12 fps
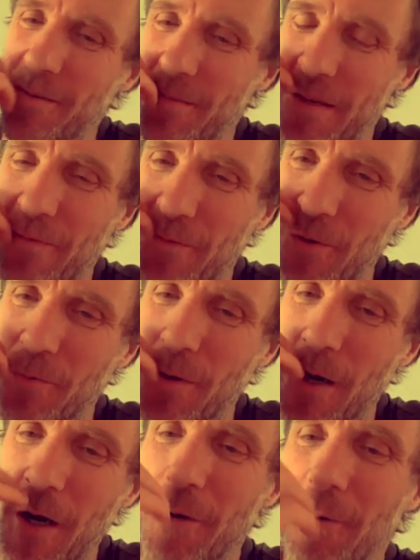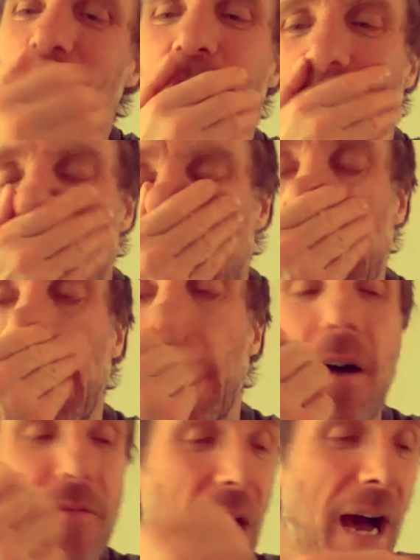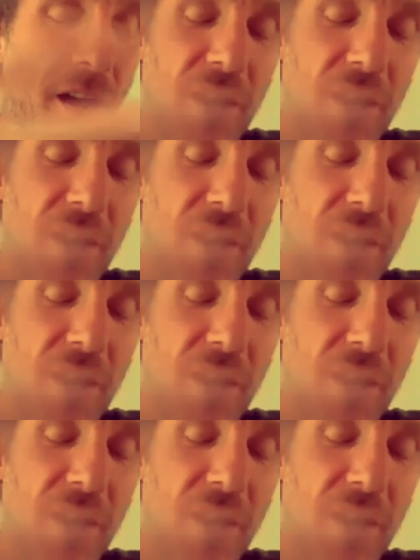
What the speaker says: I mean? For a while. So yeah, that and